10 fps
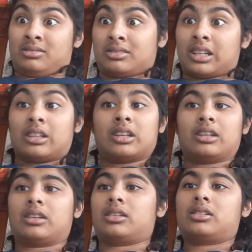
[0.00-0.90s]
they're
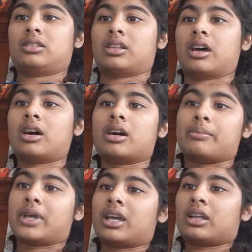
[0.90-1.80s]
like, "Nah,
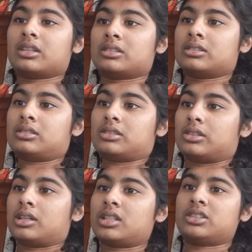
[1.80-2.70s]
man, you
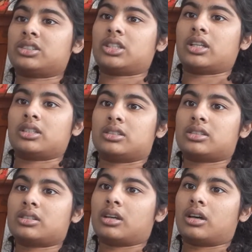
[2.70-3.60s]
had your chance."